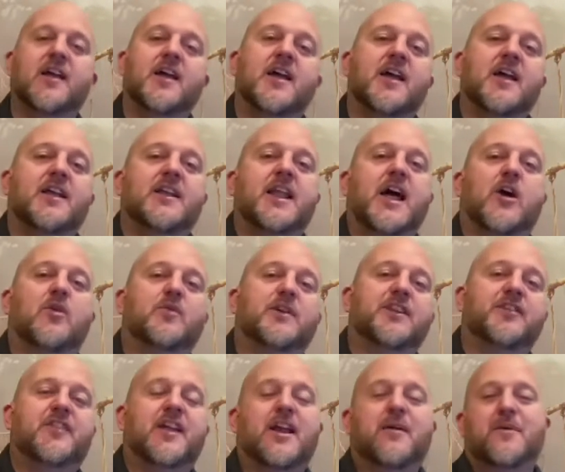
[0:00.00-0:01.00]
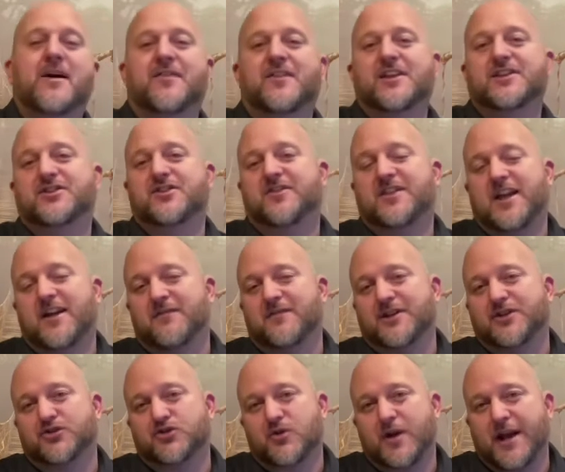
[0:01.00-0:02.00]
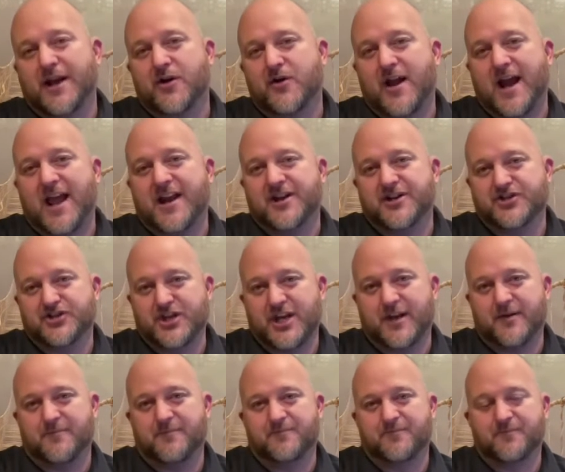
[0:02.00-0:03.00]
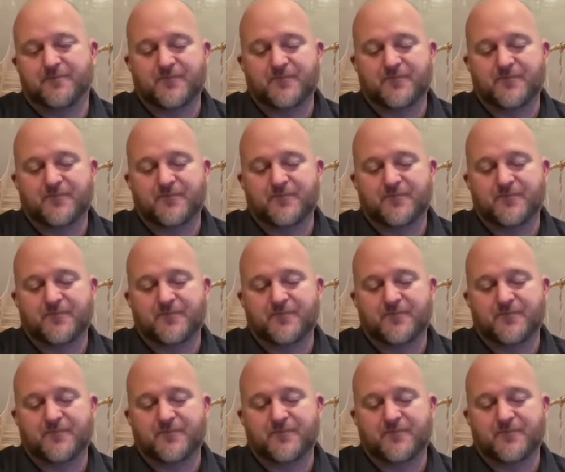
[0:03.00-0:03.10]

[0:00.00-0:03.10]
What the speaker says: Now, when you think about this, you think of a trainer at a gym.